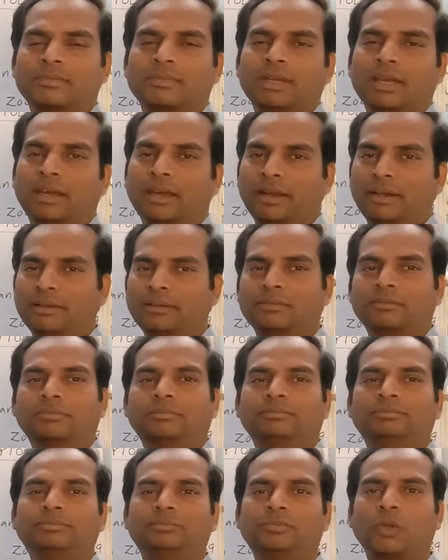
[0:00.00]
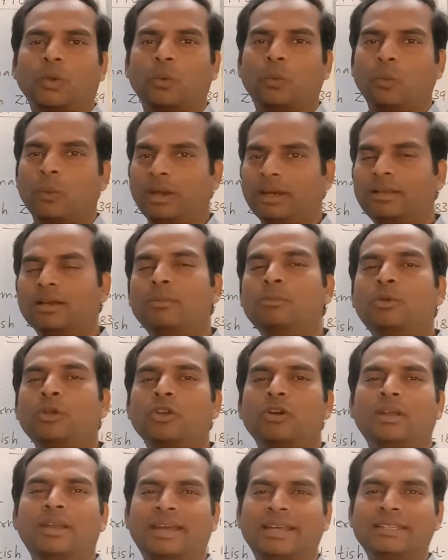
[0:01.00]
and welcome to
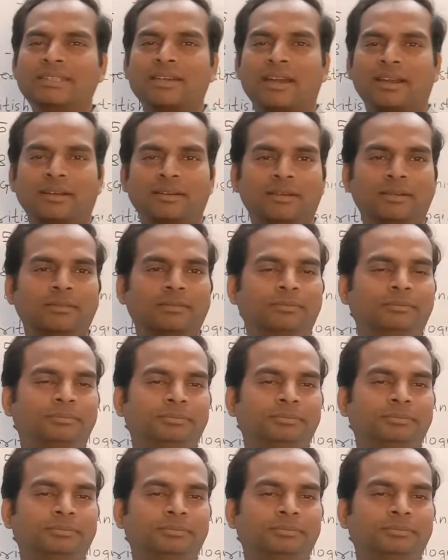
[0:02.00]
your 9th standard.